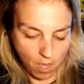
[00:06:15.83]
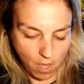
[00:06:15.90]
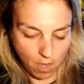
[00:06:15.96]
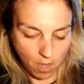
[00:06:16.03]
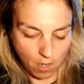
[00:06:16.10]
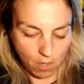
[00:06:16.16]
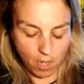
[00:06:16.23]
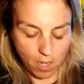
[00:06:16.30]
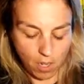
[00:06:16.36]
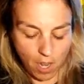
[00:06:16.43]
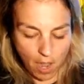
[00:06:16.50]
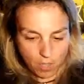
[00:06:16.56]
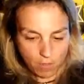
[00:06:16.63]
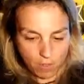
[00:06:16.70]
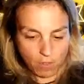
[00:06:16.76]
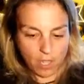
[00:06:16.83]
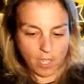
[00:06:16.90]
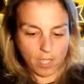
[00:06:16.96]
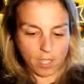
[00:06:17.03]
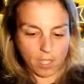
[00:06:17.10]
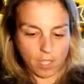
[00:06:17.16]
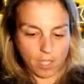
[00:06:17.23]
I'm going to have these readings a
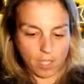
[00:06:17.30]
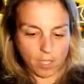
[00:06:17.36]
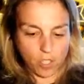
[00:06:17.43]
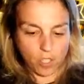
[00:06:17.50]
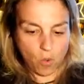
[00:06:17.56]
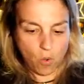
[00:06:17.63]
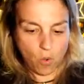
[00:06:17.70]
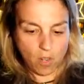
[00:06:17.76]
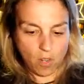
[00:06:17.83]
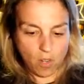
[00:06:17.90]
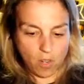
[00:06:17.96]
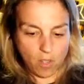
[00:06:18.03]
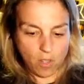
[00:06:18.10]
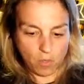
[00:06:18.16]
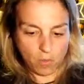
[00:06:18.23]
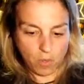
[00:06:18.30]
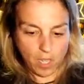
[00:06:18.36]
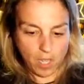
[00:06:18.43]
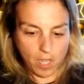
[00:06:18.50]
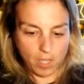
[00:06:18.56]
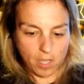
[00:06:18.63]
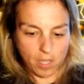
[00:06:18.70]
little shorter this week
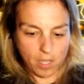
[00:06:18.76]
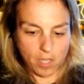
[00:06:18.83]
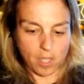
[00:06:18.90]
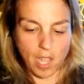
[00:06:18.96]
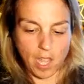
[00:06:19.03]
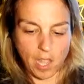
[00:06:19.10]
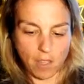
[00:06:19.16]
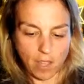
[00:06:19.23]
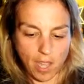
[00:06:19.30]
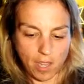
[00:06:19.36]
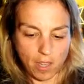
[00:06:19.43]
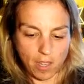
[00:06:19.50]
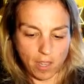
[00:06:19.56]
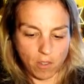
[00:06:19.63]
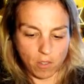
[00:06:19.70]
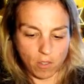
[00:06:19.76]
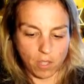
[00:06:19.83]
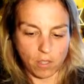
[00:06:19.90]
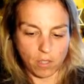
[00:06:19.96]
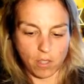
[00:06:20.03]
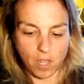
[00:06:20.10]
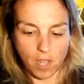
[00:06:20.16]
to see how that goes with you guys.